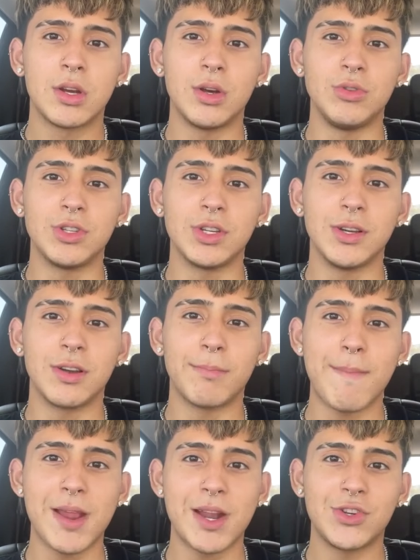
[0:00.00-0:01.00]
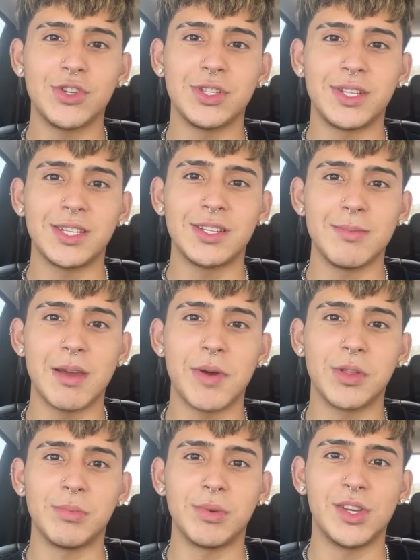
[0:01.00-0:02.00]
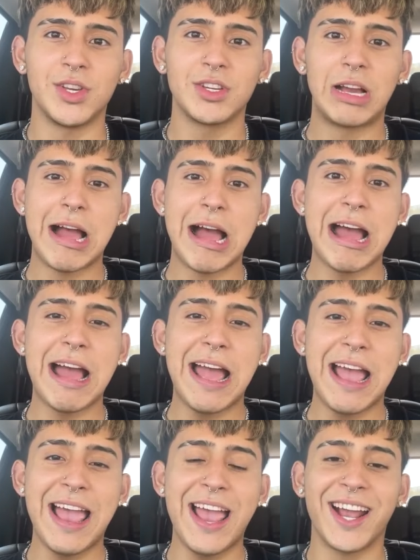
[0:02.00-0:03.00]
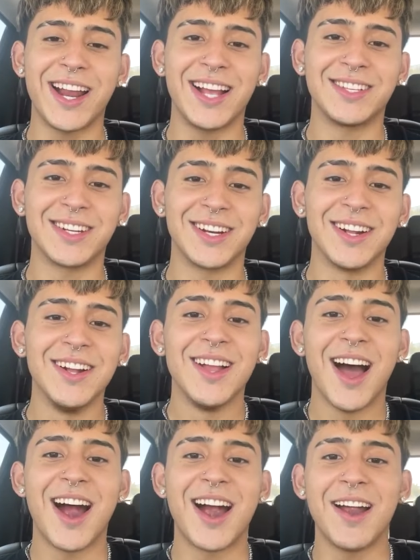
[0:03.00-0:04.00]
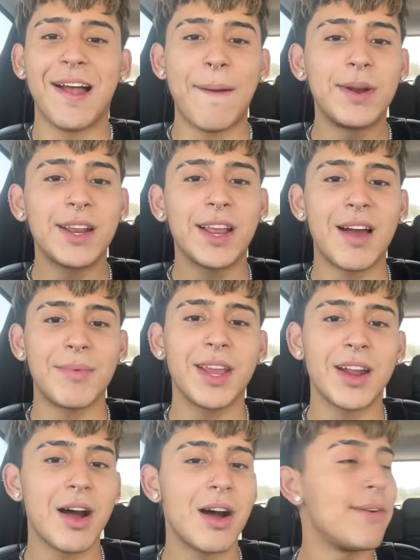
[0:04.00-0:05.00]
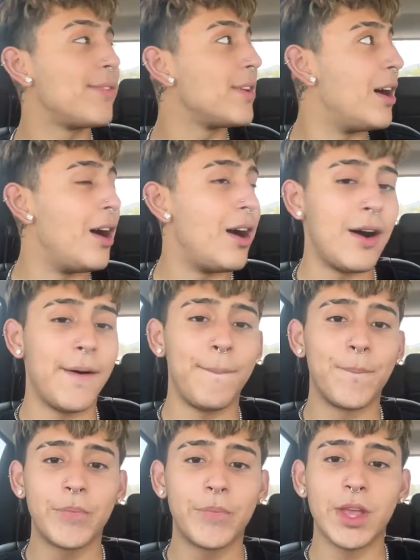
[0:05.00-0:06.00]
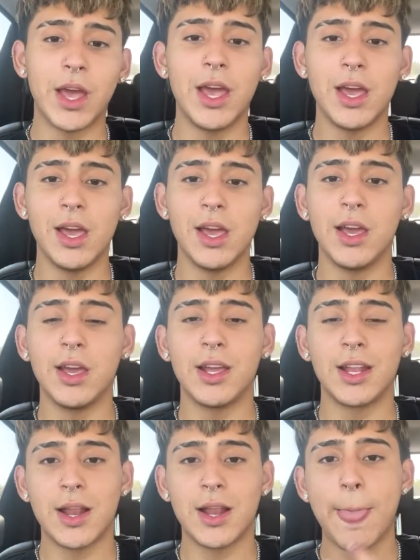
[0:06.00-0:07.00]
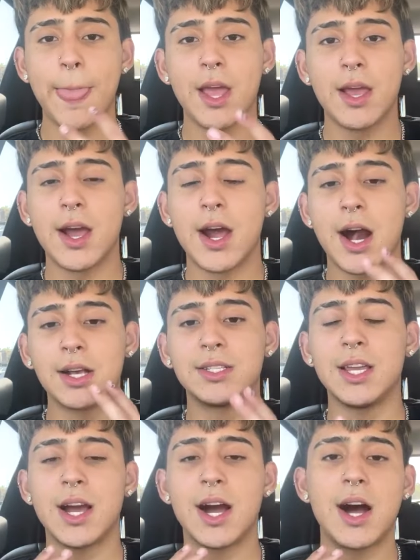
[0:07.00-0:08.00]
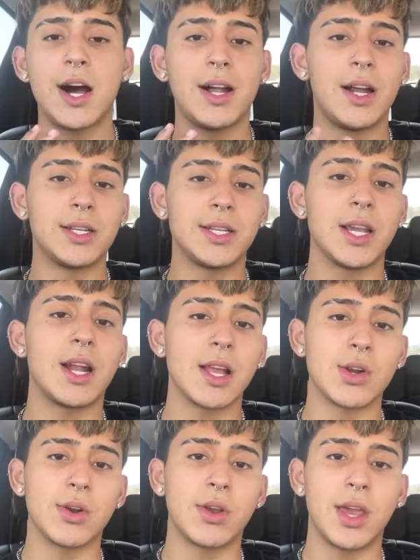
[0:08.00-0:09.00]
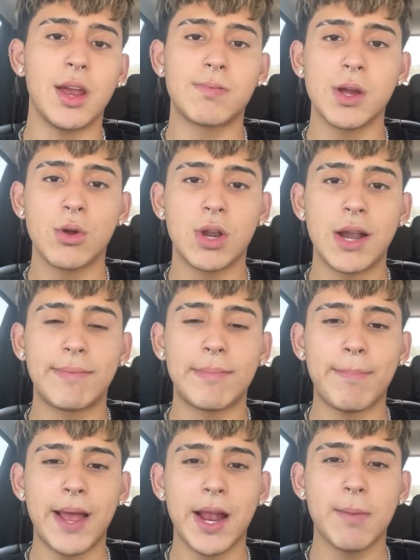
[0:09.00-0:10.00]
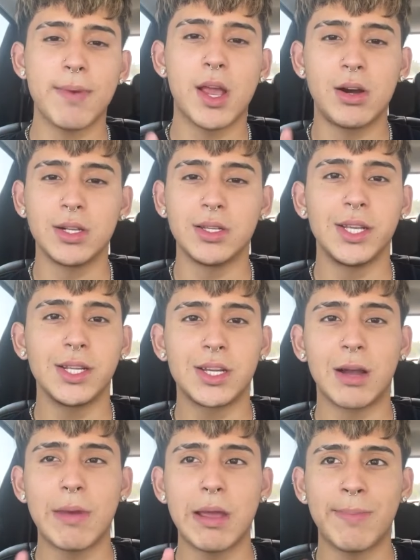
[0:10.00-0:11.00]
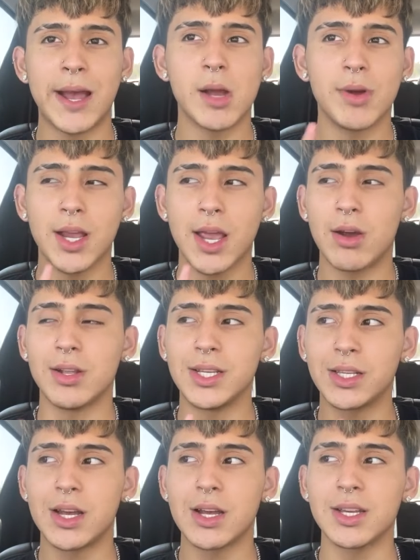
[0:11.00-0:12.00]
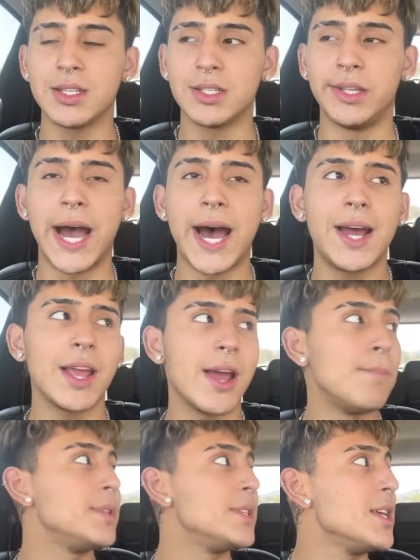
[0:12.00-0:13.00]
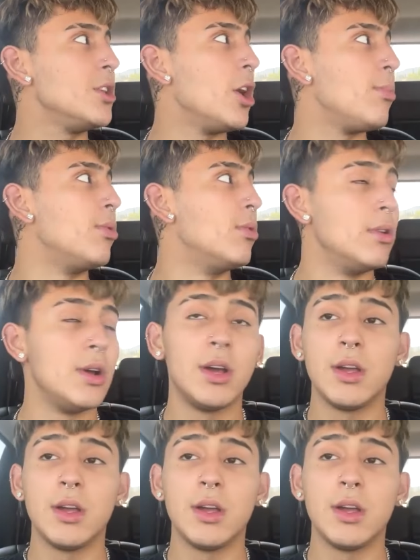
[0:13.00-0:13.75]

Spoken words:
Oh shit, my manager just texted me about the merch. Ah, I gotta answer. Alright, I'm gonna get off. And I'll see y'all later, okay? I'll probably go live on my backup account on TikTok. My backup account on TikTok is DadMCDouble.